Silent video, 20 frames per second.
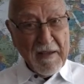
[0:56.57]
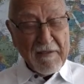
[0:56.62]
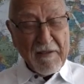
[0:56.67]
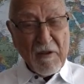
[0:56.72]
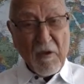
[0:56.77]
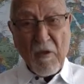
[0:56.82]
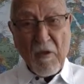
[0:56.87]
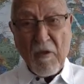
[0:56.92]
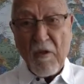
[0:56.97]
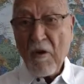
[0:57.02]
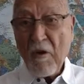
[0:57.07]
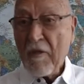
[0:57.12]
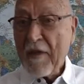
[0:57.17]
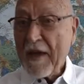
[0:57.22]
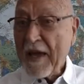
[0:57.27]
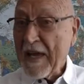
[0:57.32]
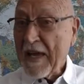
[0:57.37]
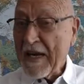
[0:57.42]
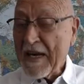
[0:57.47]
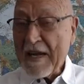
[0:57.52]
So though
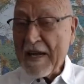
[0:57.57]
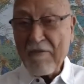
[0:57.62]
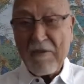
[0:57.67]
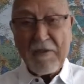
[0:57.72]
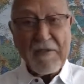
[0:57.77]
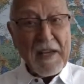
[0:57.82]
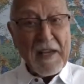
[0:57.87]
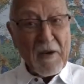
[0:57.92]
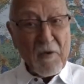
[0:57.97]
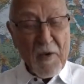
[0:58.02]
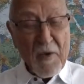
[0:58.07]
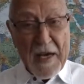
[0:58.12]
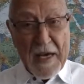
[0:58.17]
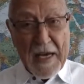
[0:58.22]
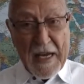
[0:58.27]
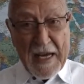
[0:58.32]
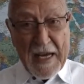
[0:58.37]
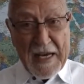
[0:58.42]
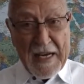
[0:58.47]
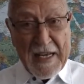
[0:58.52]
they had never seen
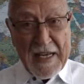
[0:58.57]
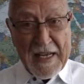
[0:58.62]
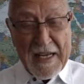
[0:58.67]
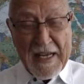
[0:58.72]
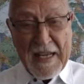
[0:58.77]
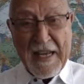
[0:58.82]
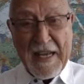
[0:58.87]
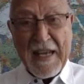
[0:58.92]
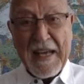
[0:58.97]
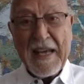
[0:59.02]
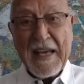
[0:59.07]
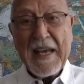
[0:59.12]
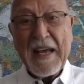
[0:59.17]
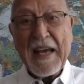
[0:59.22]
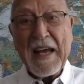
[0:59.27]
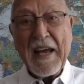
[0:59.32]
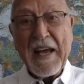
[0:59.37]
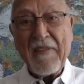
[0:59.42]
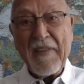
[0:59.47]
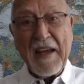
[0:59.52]
rain,
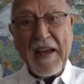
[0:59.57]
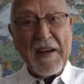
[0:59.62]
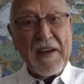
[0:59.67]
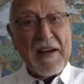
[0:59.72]
and they had